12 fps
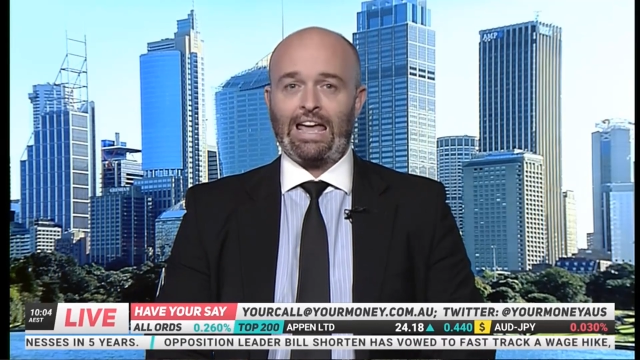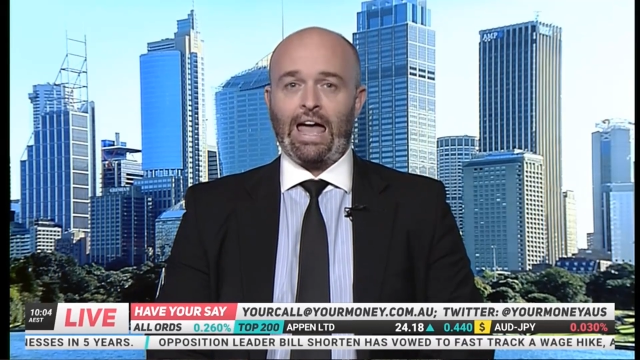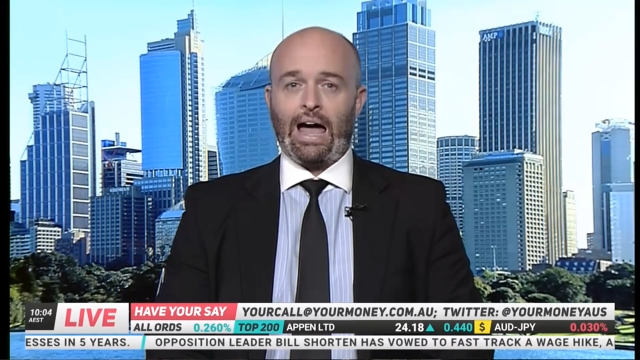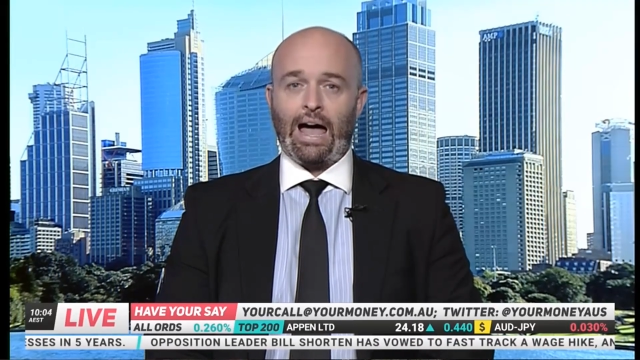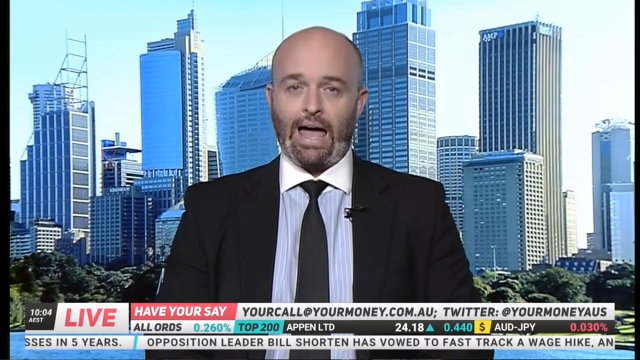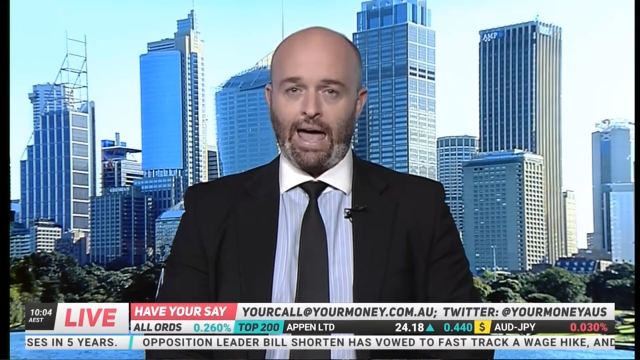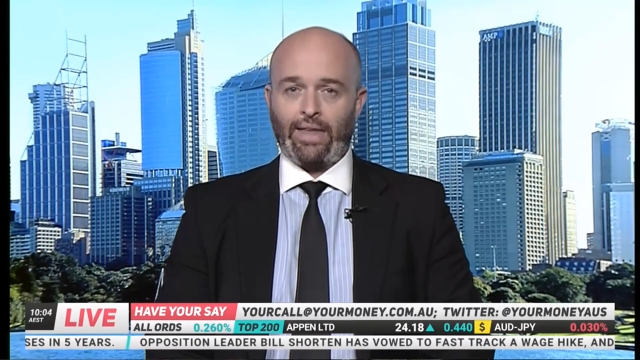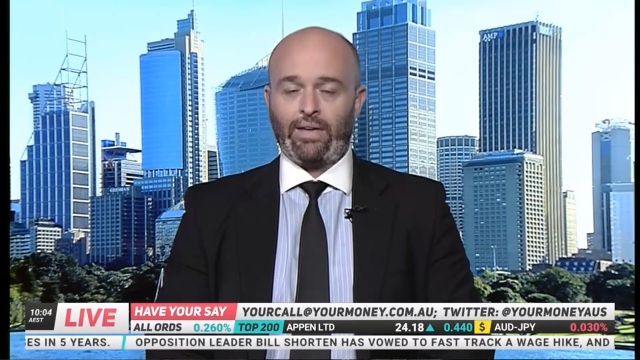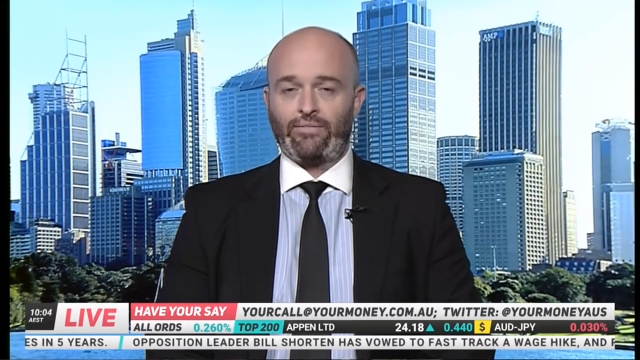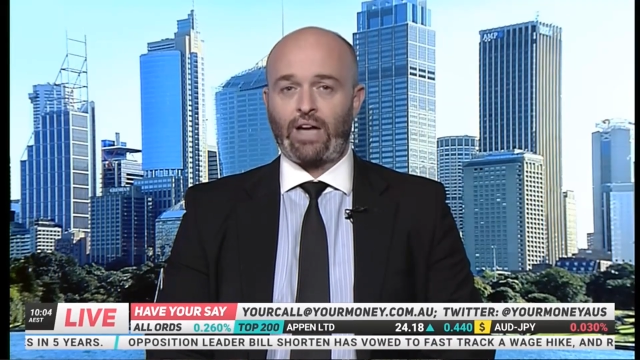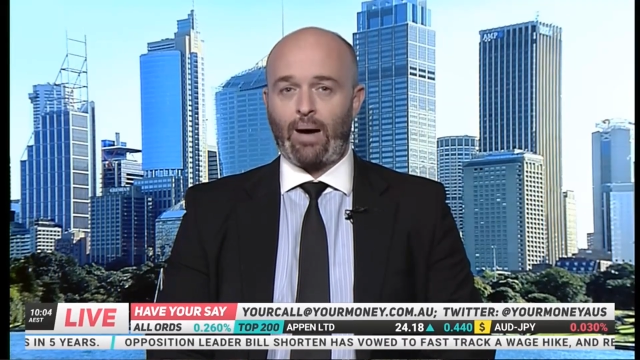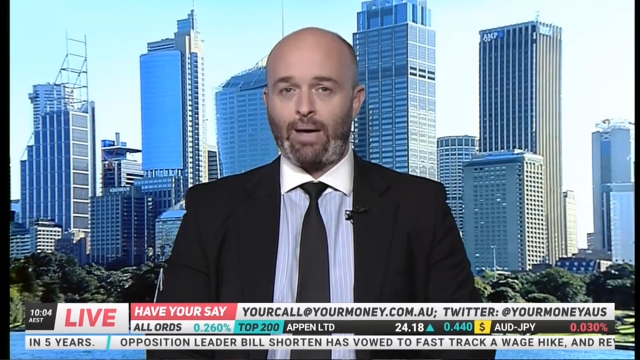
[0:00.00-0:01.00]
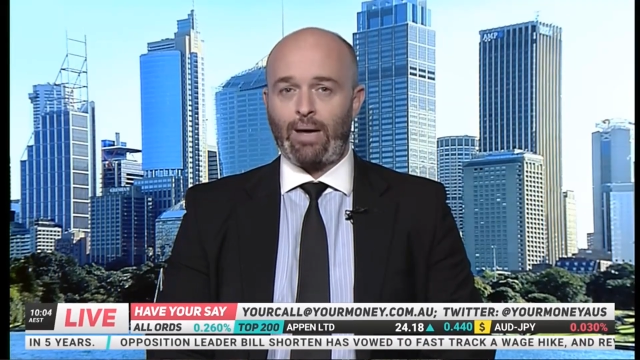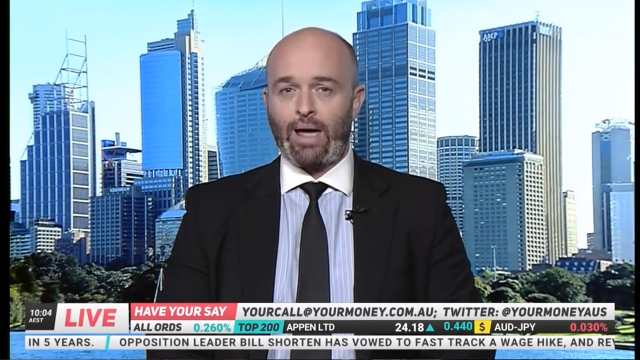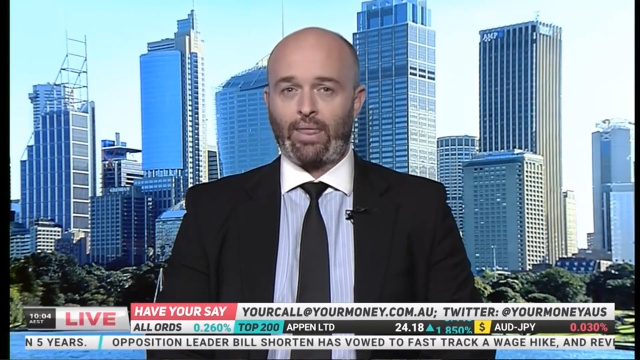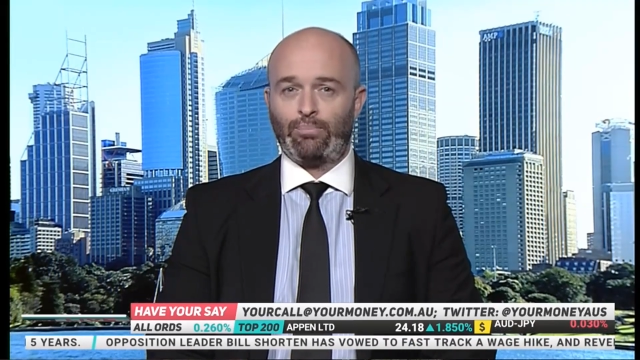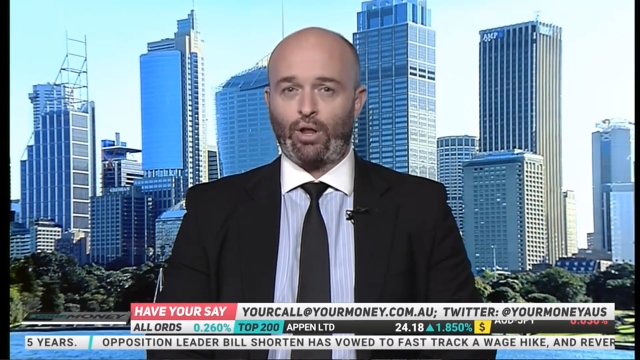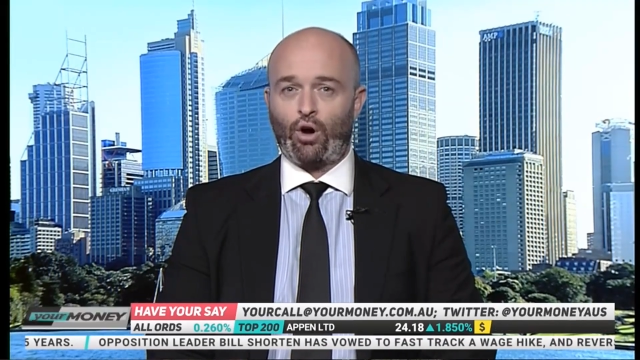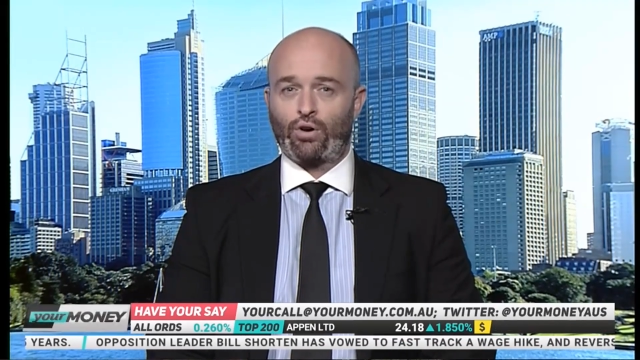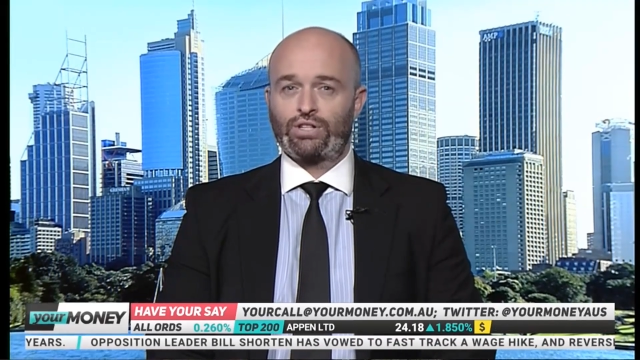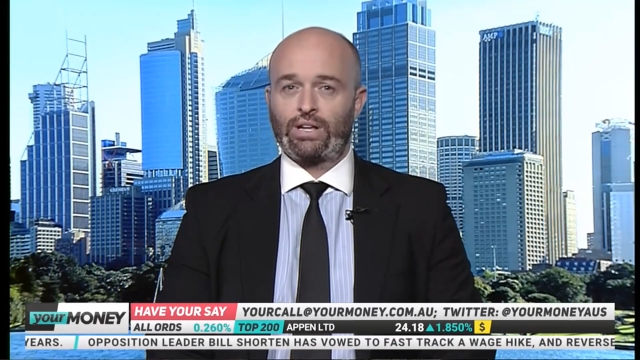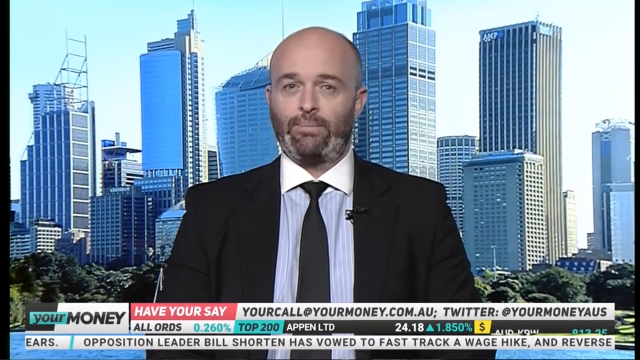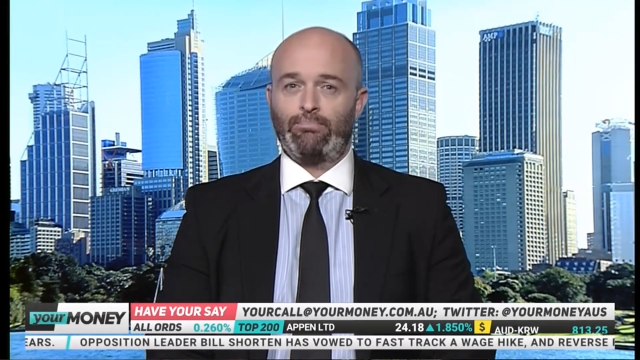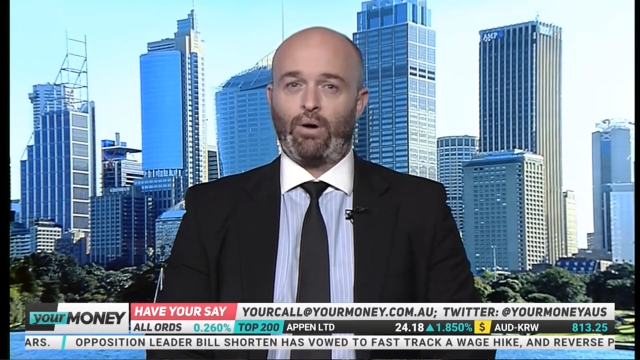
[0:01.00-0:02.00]
how they've come out of the
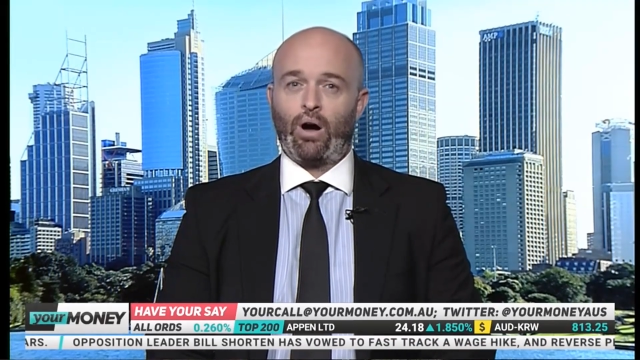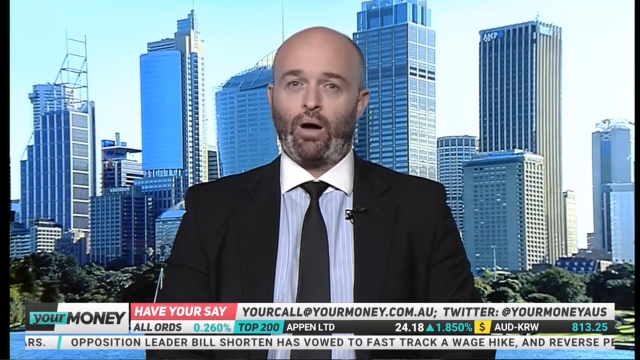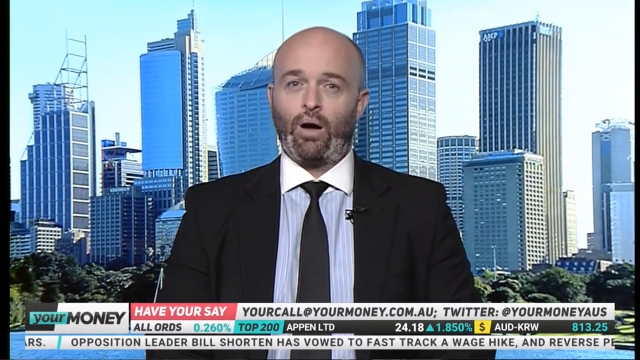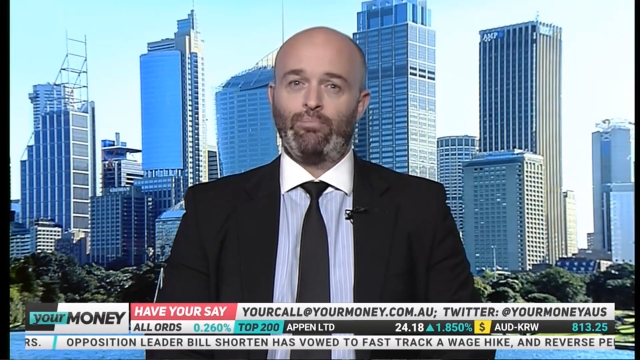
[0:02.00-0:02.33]
blocks, it might